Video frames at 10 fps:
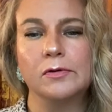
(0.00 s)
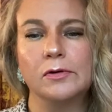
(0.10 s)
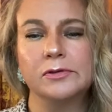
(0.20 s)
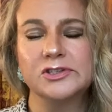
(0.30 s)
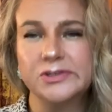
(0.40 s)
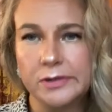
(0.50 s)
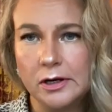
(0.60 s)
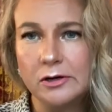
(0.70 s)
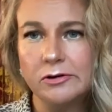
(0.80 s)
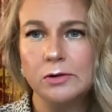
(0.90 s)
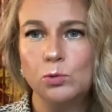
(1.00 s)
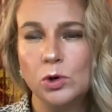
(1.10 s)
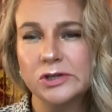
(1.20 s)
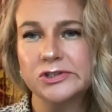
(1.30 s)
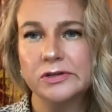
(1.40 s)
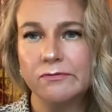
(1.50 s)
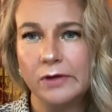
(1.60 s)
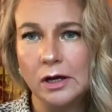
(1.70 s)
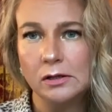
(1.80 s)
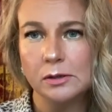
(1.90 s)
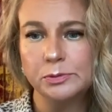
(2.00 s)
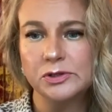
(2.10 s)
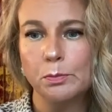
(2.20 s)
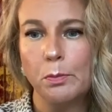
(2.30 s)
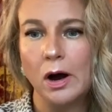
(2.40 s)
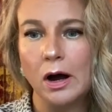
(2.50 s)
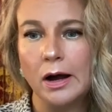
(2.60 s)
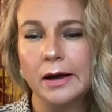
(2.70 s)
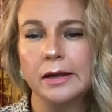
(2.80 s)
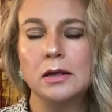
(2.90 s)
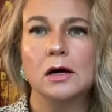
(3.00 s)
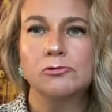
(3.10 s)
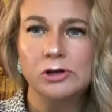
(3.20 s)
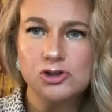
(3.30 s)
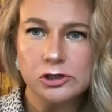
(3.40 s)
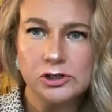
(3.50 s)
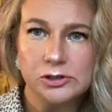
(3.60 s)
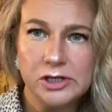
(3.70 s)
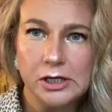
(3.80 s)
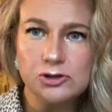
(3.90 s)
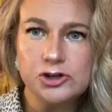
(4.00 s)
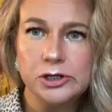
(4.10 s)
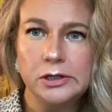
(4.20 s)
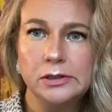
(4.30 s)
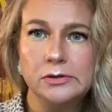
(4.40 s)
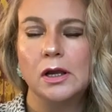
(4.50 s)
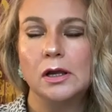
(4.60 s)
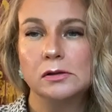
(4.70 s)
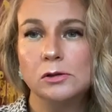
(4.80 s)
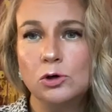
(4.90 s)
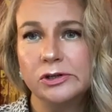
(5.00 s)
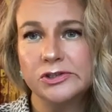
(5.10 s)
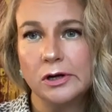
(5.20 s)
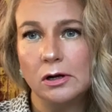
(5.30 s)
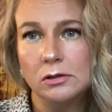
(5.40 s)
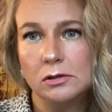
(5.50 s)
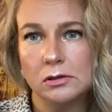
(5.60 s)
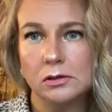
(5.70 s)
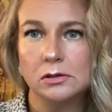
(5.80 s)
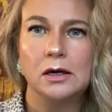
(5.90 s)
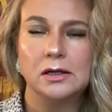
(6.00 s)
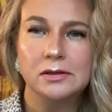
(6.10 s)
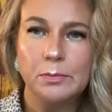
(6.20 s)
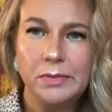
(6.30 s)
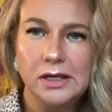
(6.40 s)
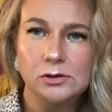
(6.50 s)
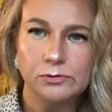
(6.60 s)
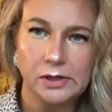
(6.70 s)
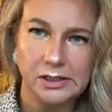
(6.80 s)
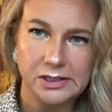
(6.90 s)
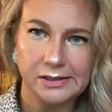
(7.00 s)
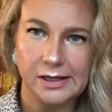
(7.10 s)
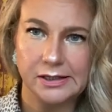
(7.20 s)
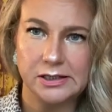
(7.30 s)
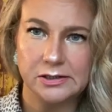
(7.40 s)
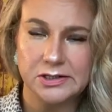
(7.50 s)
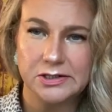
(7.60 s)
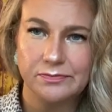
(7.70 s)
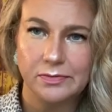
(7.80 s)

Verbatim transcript: This theory was developed by Richard Tedeschi and Lawrence Calhoun in the mid of 1990s.